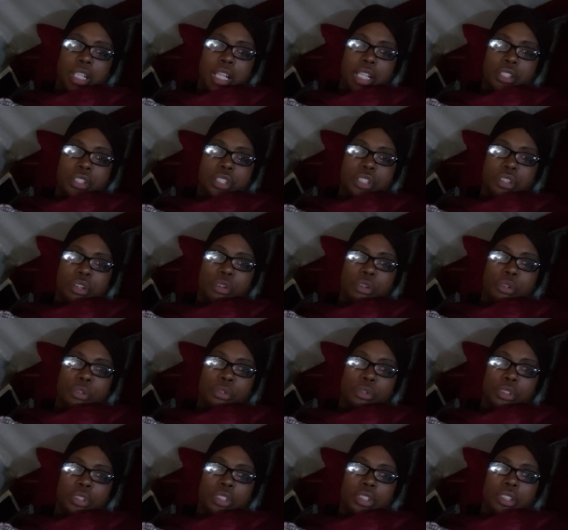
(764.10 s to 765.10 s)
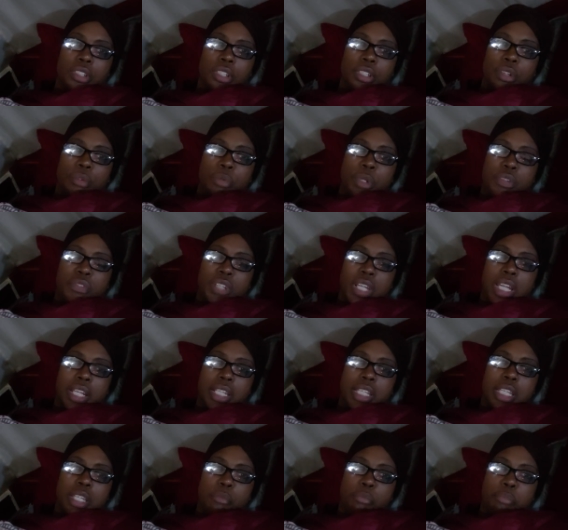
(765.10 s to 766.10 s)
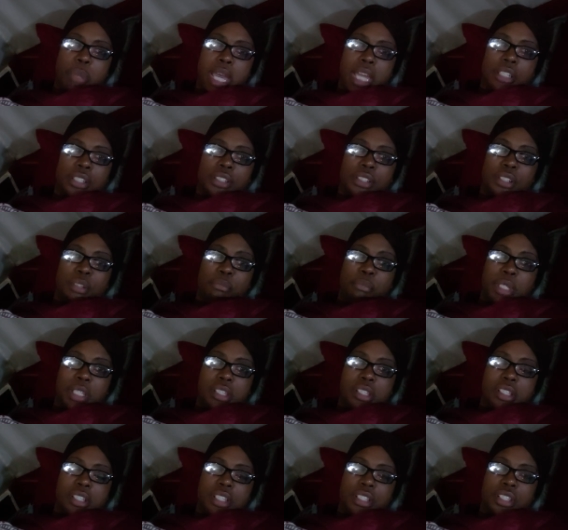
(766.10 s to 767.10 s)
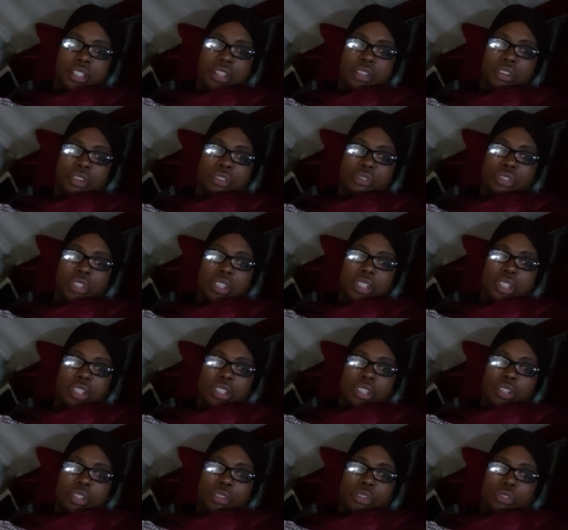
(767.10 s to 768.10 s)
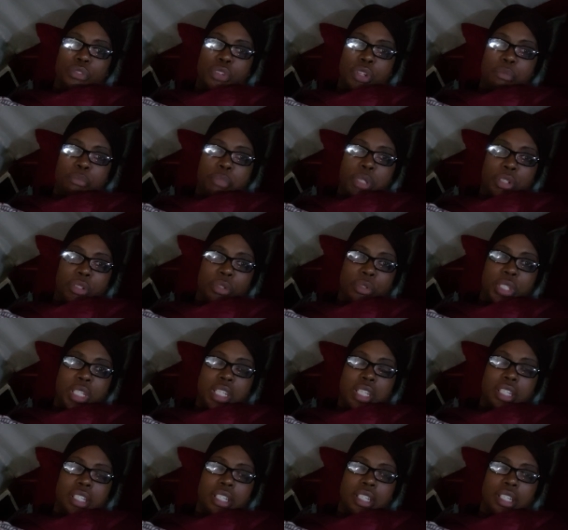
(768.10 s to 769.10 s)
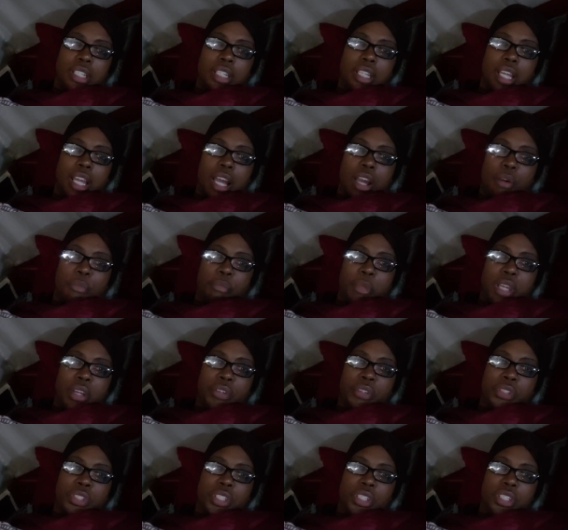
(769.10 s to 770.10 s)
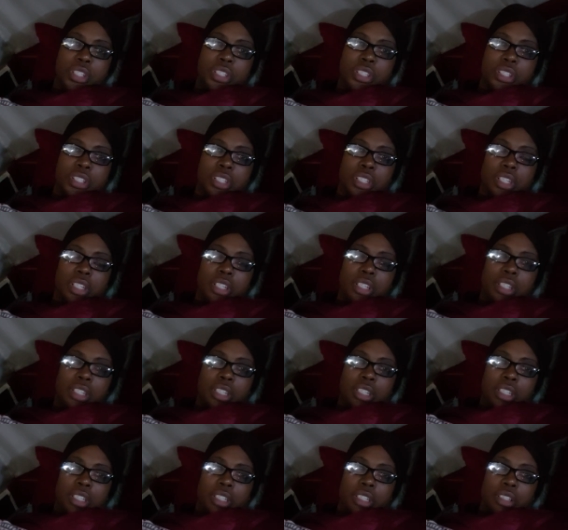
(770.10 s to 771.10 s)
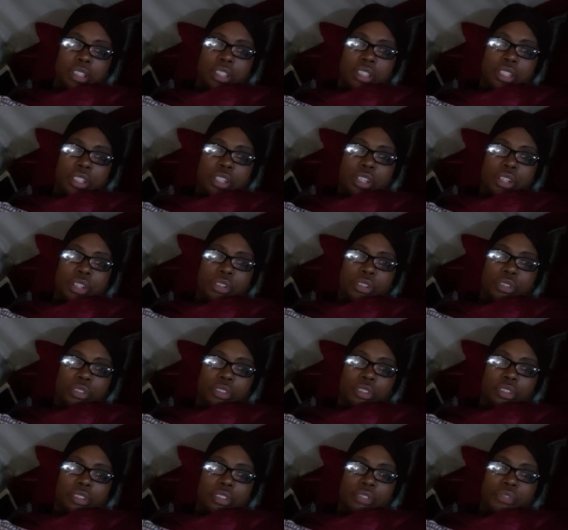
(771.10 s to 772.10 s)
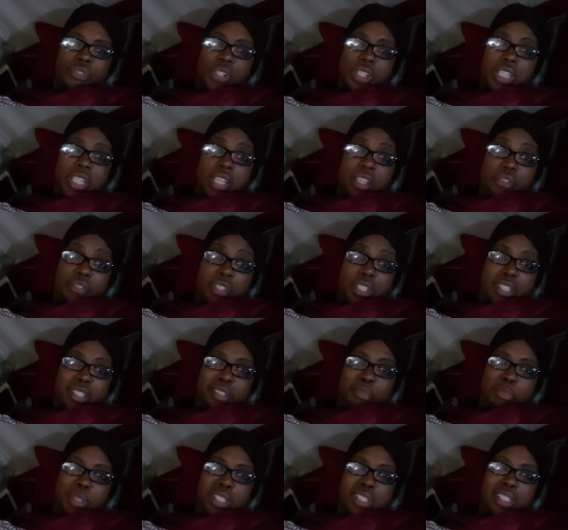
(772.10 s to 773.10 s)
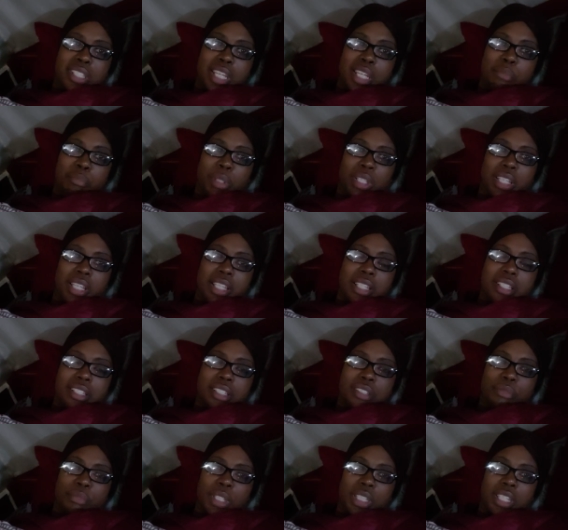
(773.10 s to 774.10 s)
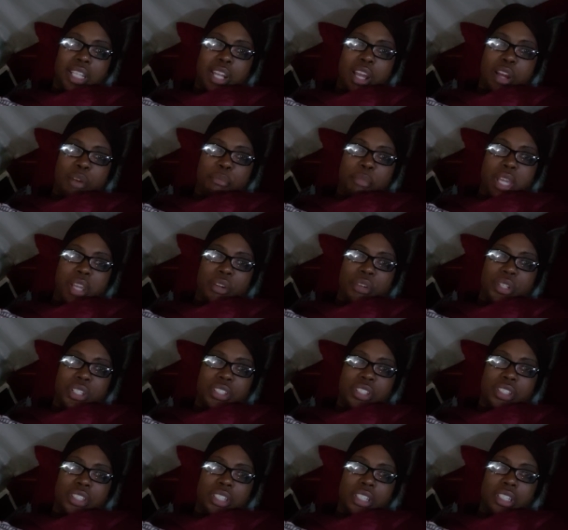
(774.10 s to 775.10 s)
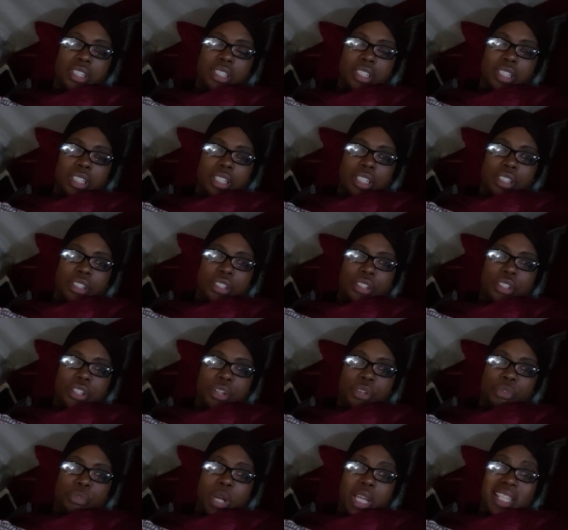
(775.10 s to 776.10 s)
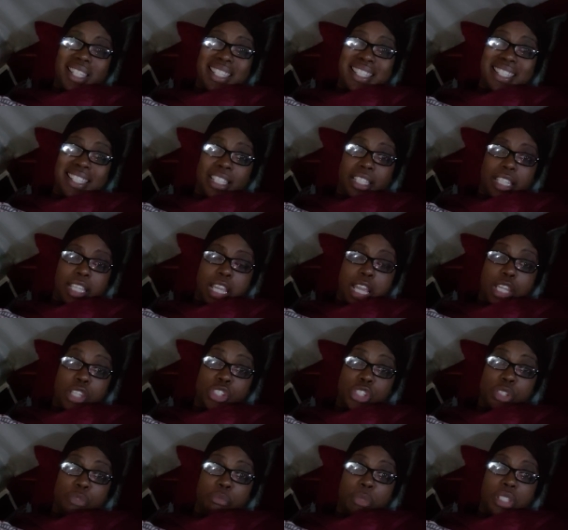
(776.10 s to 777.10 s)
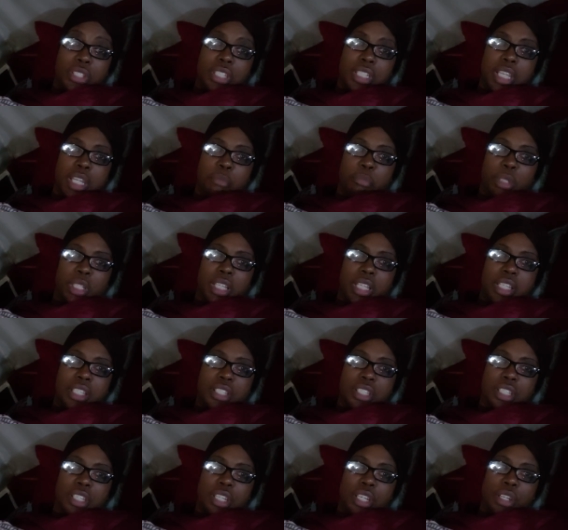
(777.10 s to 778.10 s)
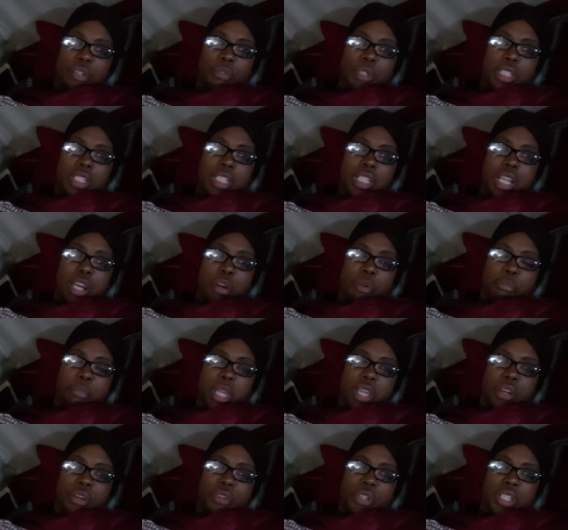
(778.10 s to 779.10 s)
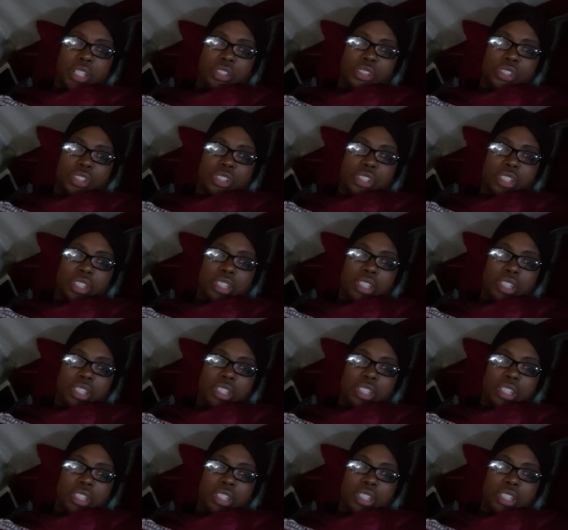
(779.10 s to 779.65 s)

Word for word: And so we've got to get back to the business of rebuilding our marriages. You know, forgiveness must take place within our marriage. You know, reconciliation must take place within our marriage.